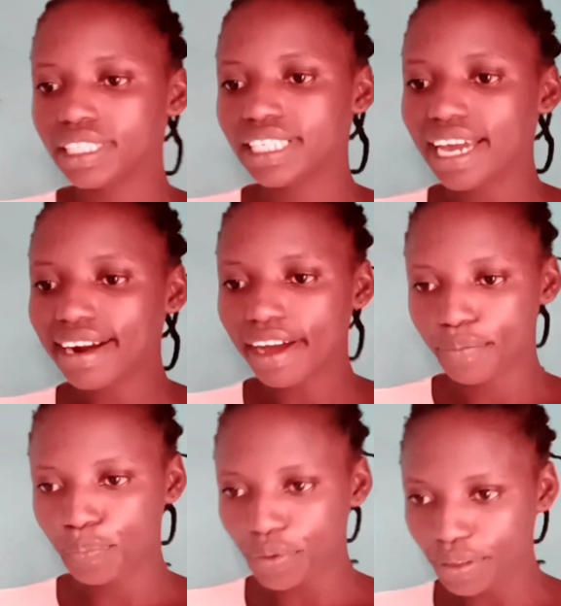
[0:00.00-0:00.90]

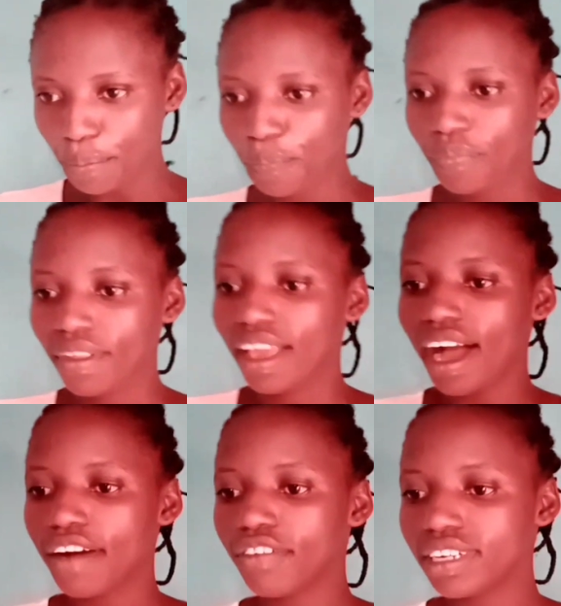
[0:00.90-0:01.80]
therapy,
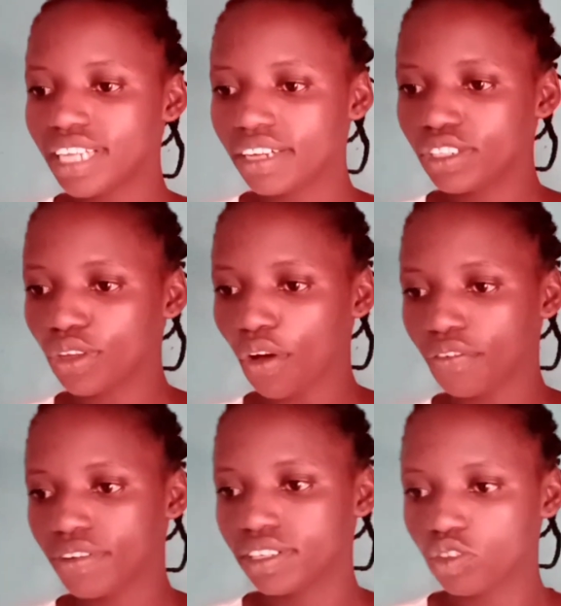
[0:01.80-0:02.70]
avoidance
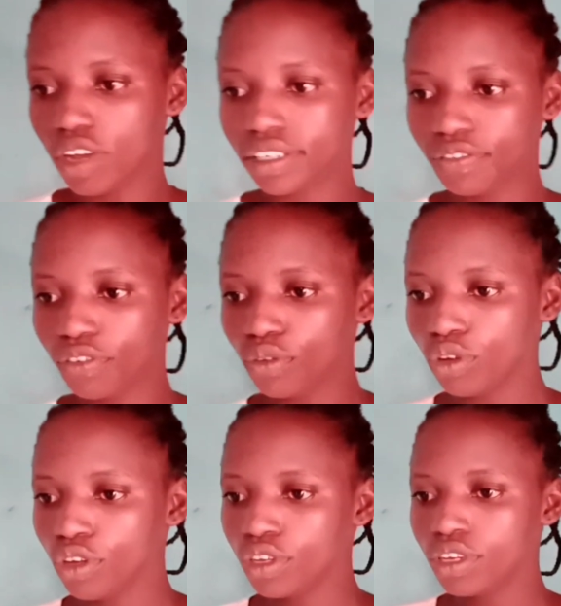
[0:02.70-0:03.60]
of
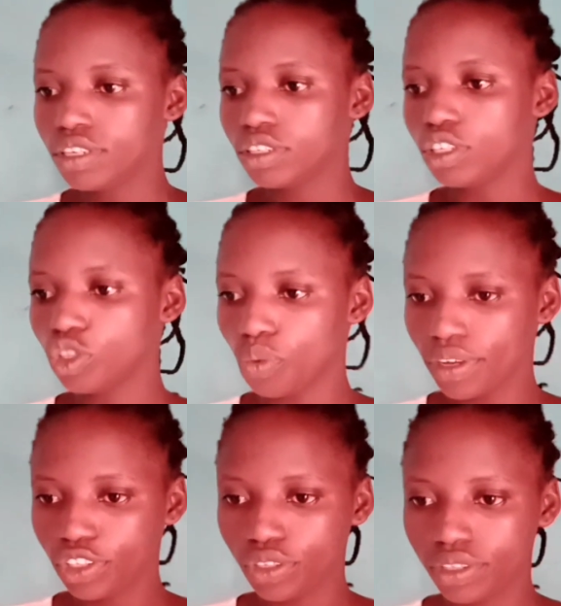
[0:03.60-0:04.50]
stressful
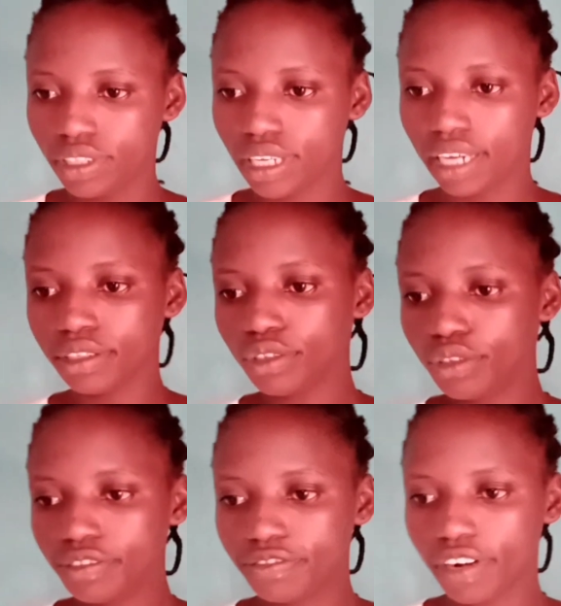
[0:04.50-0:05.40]
situations, and
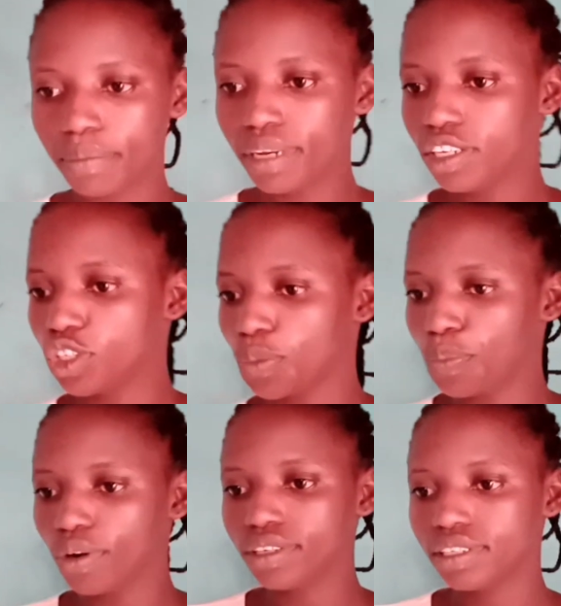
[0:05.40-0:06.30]
good family
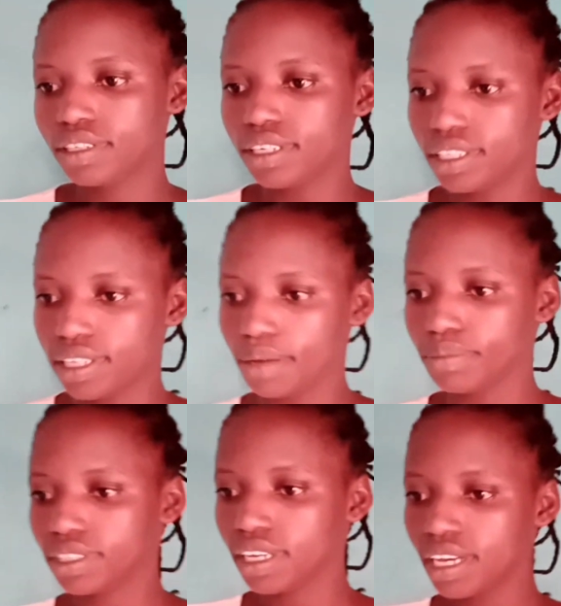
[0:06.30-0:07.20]
support
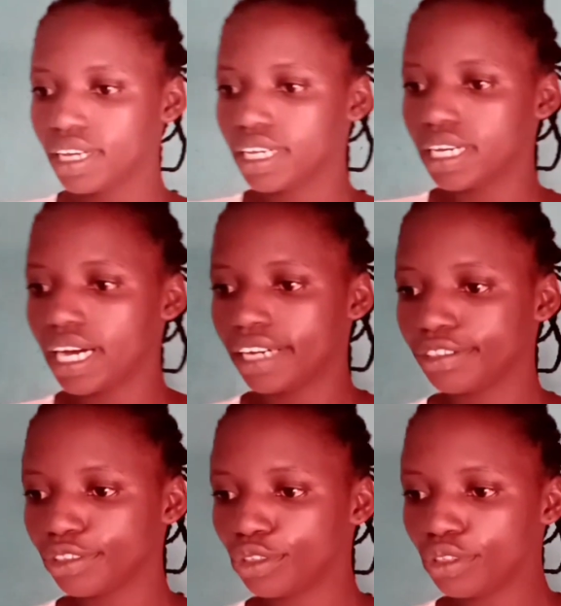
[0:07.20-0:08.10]
systems,
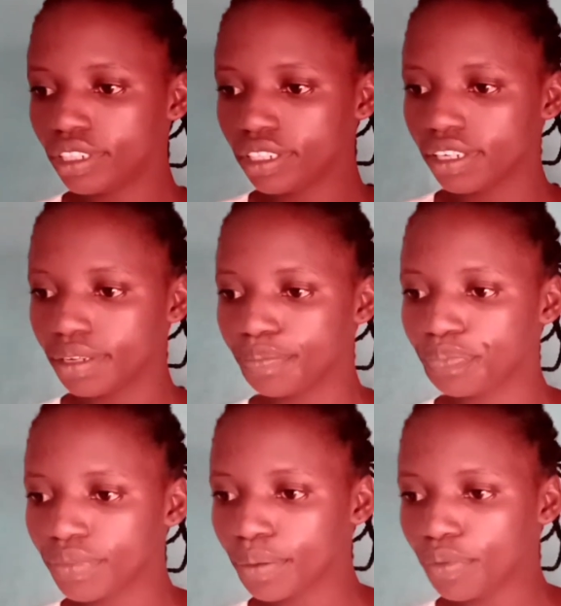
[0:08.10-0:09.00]
and good
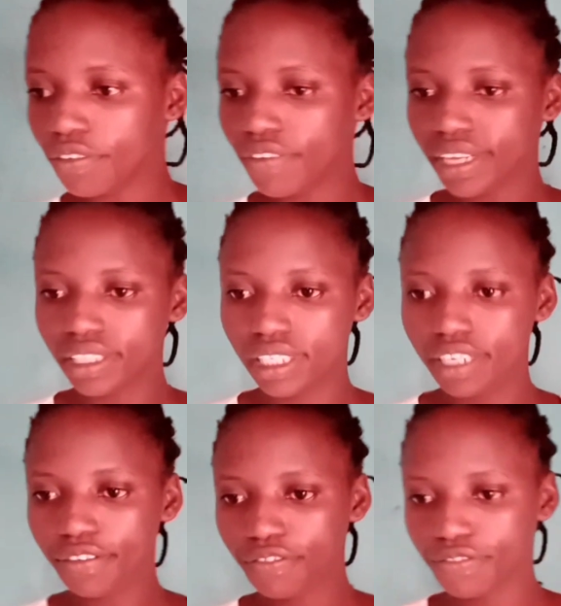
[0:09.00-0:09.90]

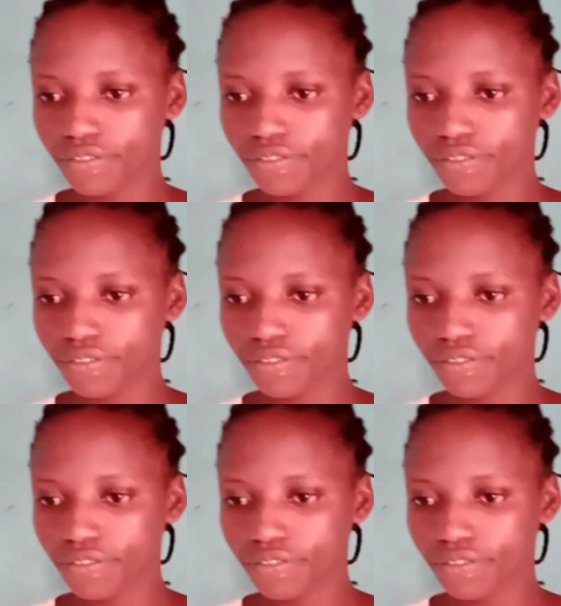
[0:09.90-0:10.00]
preventive